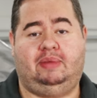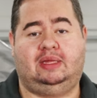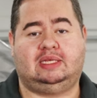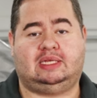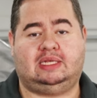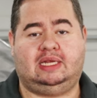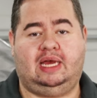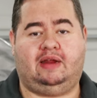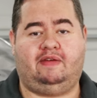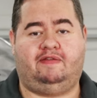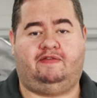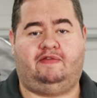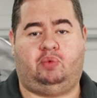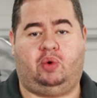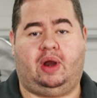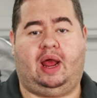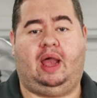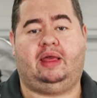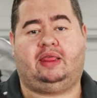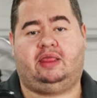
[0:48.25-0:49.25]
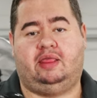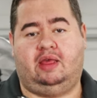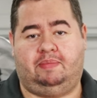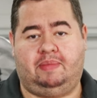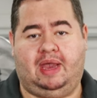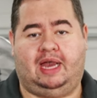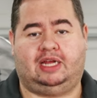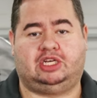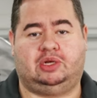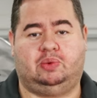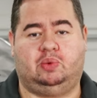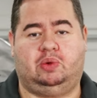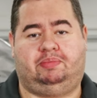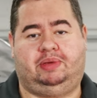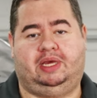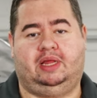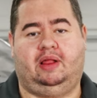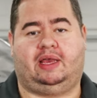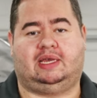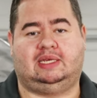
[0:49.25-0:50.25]
instead of what I imagined would
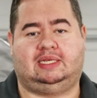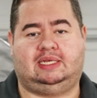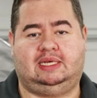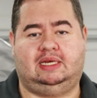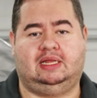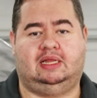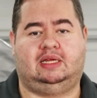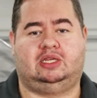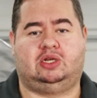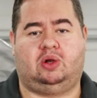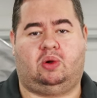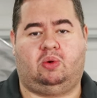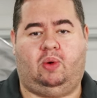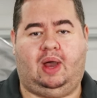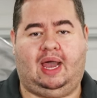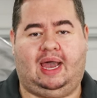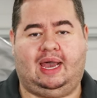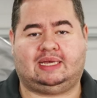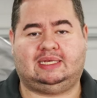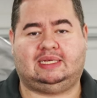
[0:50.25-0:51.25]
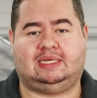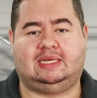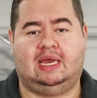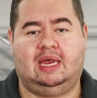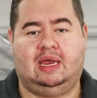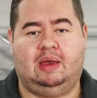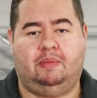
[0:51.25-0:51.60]
be like a sealant or a wax.